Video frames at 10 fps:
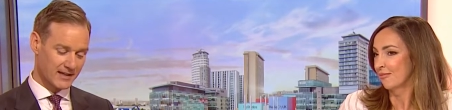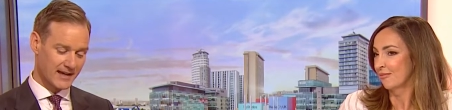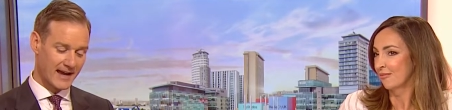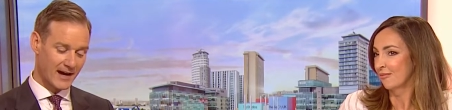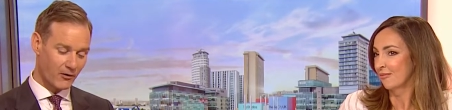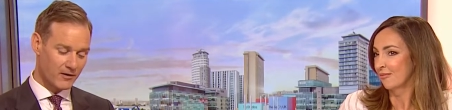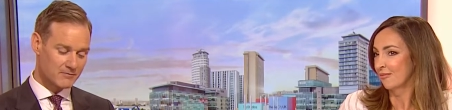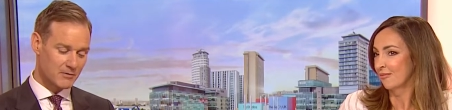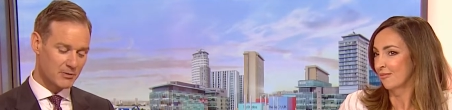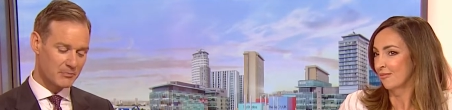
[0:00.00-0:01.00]
Speaker 1: a cow,
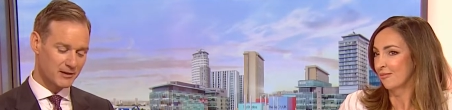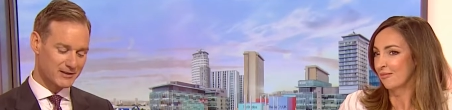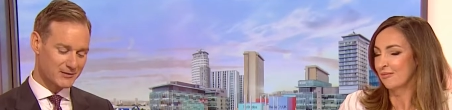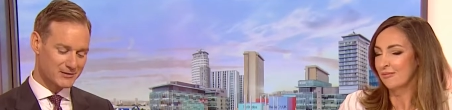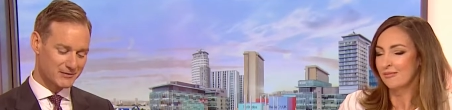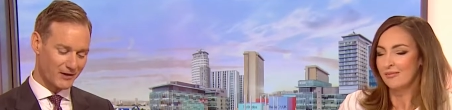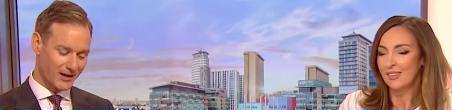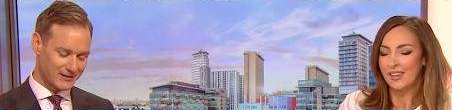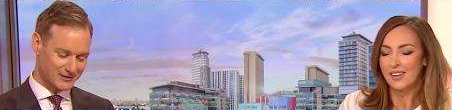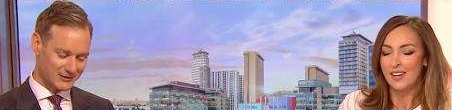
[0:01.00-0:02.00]
but people are used to
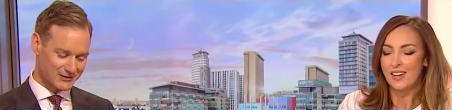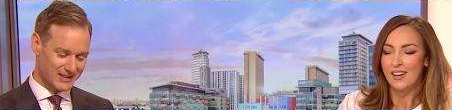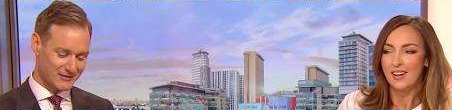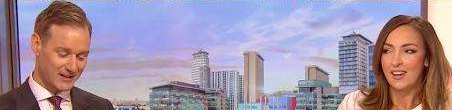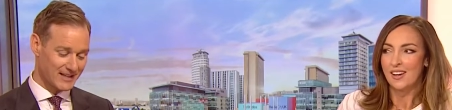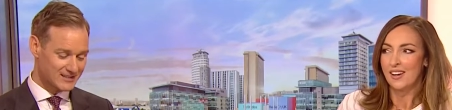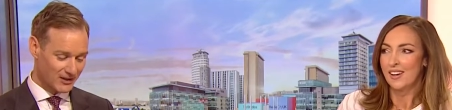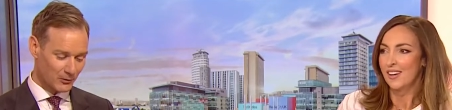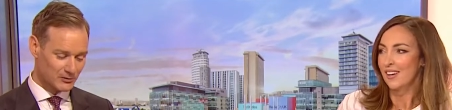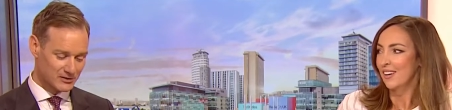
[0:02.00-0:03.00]
violence on TV.
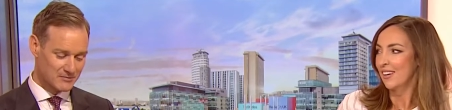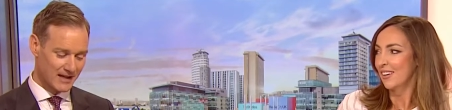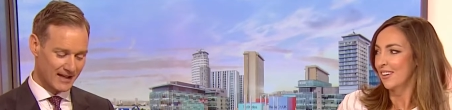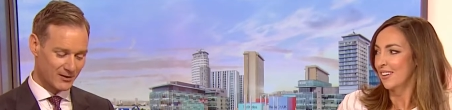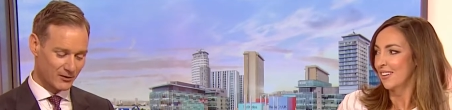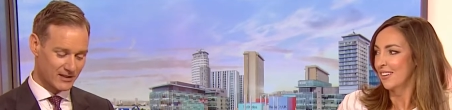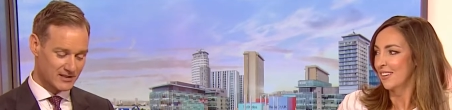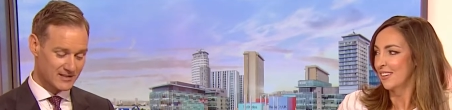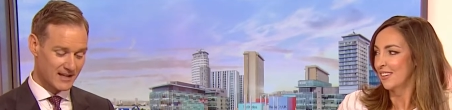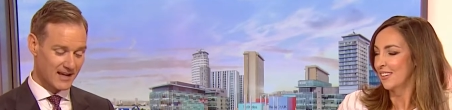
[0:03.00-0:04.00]
It's wholesome and
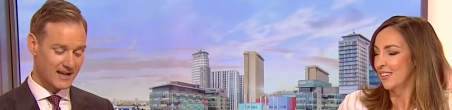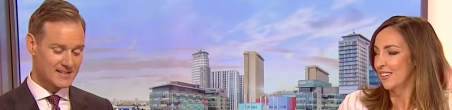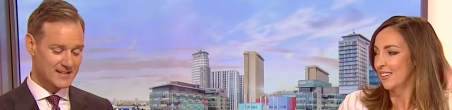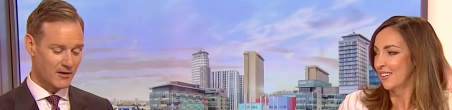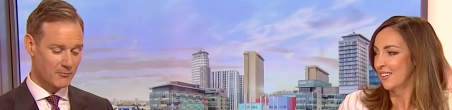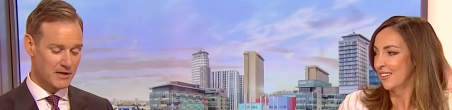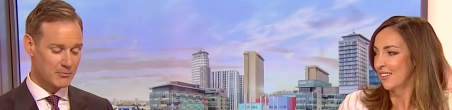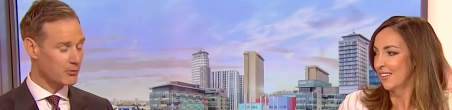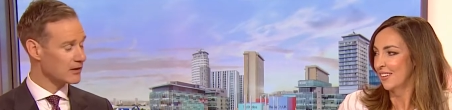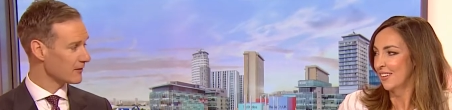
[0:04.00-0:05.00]
honest, and it's how
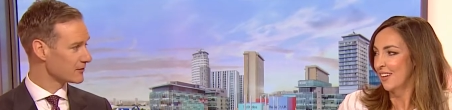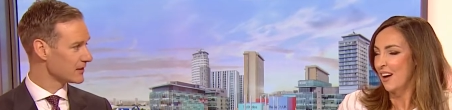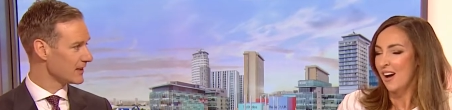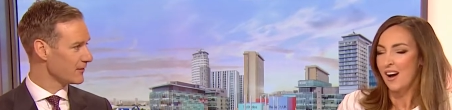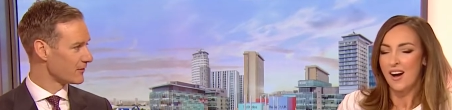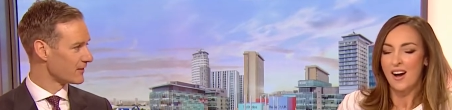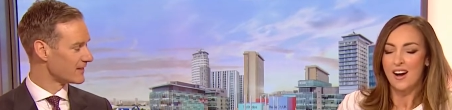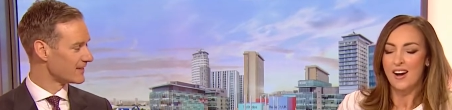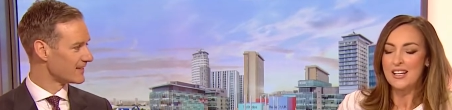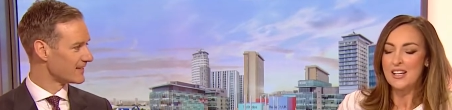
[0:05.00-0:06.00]
people would love to live.
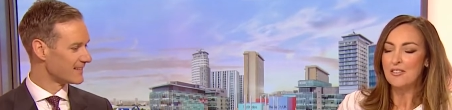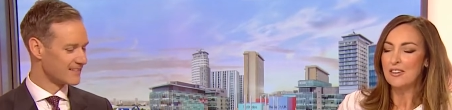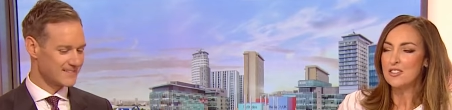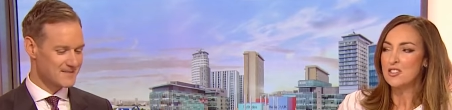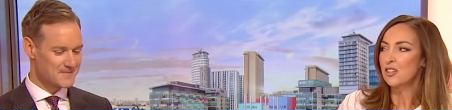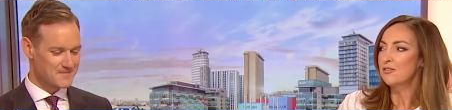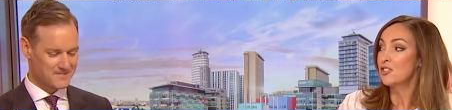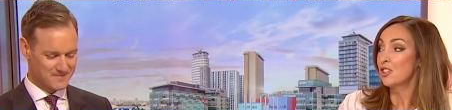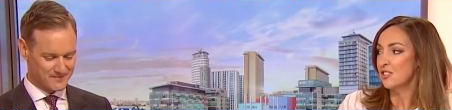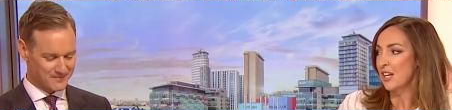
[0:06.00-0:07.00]
Speaker 2: I love it.
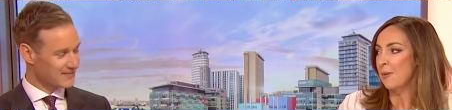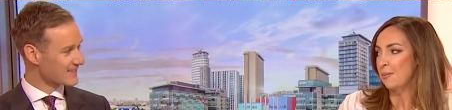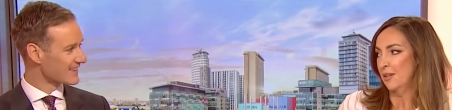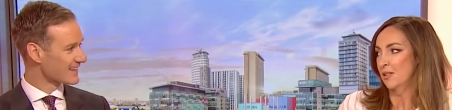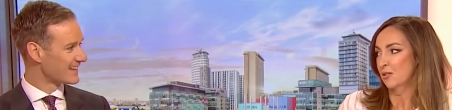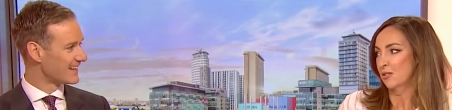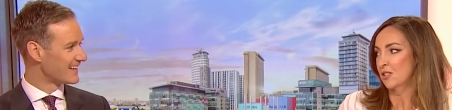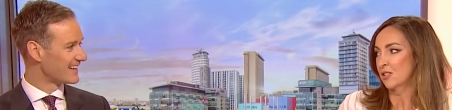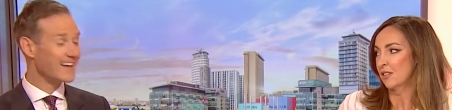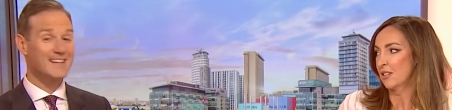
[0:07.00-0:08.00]
Stuff does happen in All
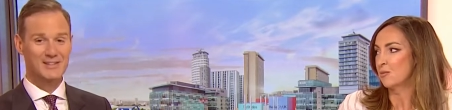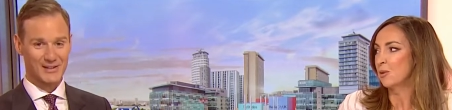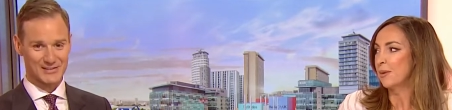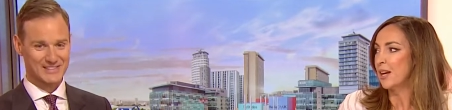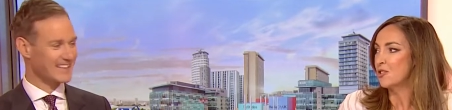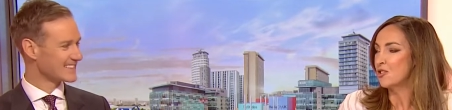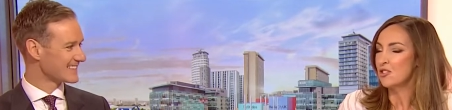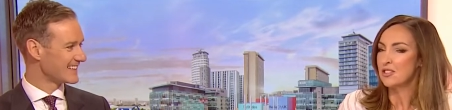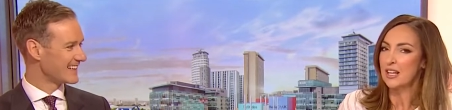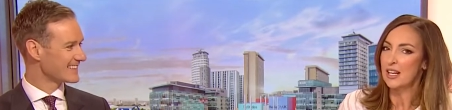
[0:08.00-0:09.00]
Creatures Great. It does, but it's
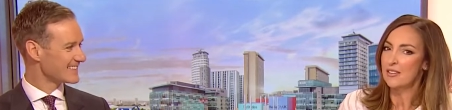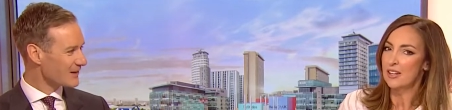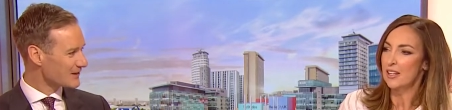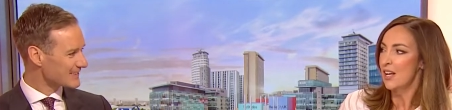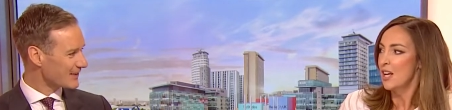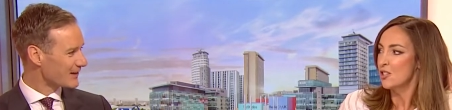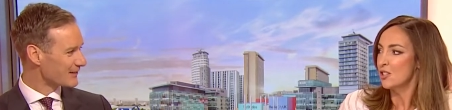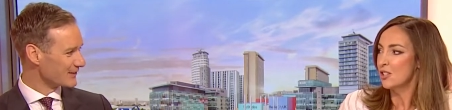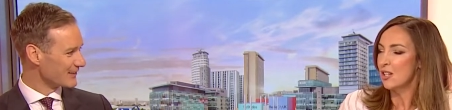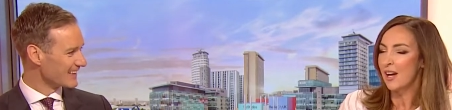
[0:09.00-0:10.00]
yes. just kind it's of... Low, it's low
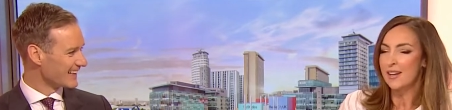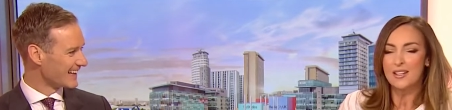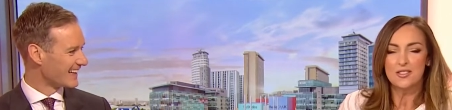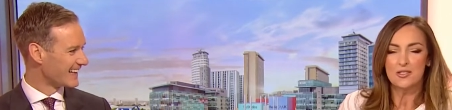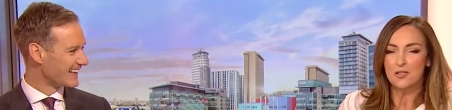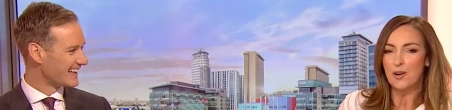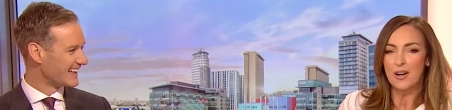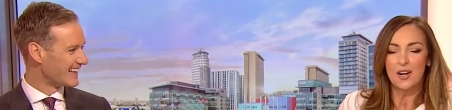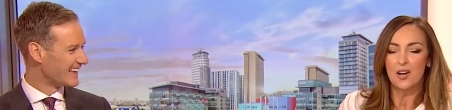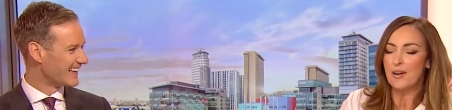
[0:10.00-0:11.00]
level. and it's
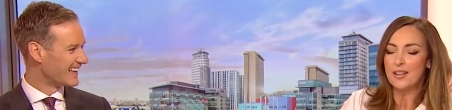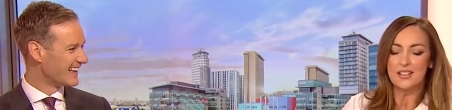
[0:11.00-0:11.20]
quite... Oh,